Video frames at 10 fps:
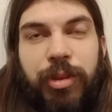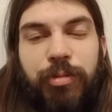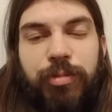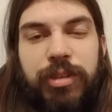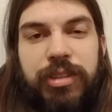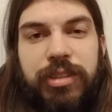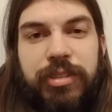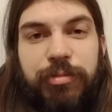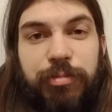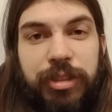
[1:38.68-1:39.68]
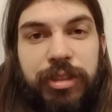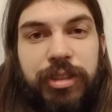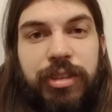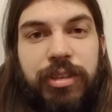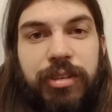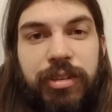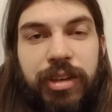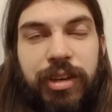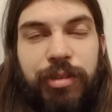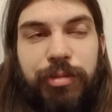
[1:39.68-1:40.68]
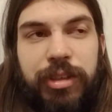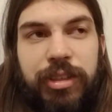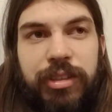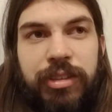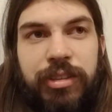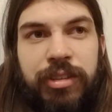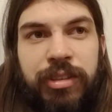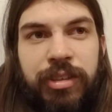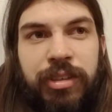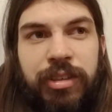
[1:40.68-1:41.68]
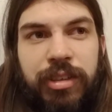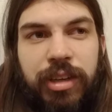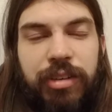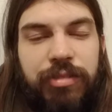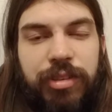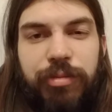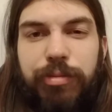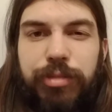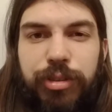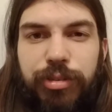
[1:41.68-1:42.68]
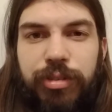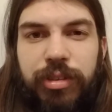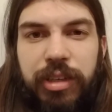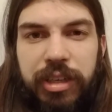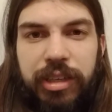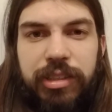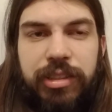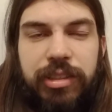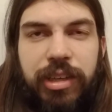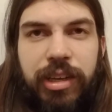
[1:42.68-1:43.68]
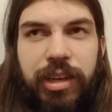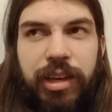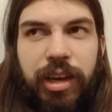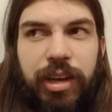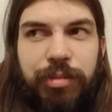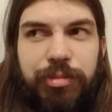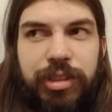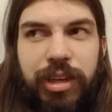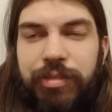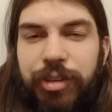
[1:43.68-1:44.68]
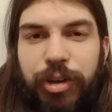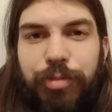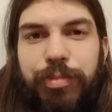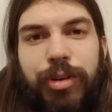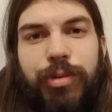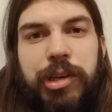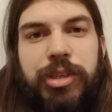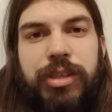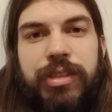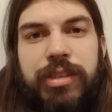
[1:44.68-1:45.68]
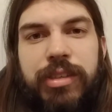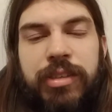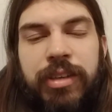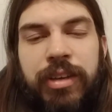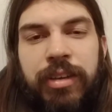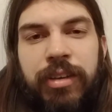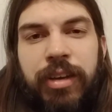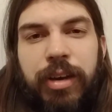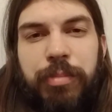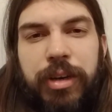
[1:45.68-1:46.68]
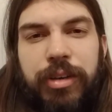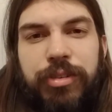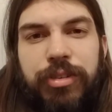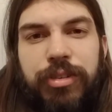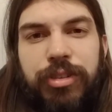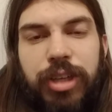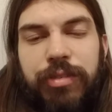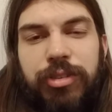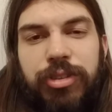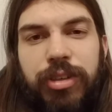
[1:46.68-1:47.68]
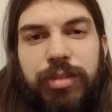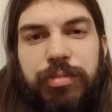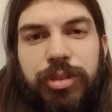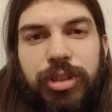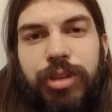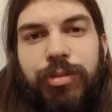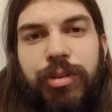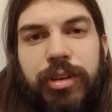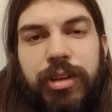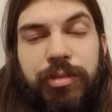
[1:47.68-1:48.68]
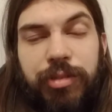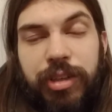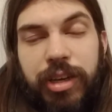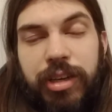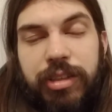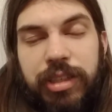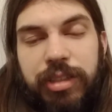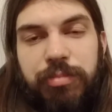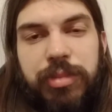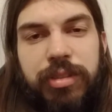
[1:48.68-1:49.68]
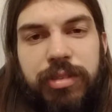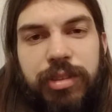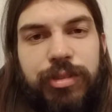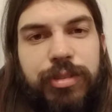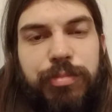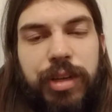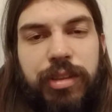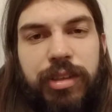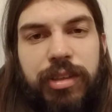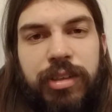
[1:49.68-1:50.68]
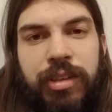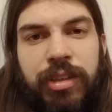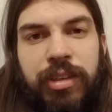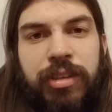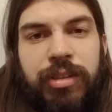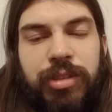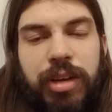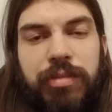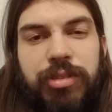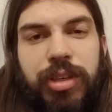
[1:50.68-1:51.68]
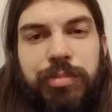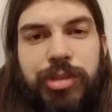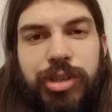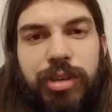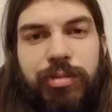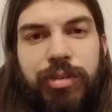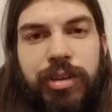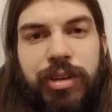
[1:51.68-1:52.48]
was really good. We did kind of like review, I guess, just kind of like open questions about JavaScript, jQuery, and really anything, but it was mainly JavaScript and jQuery.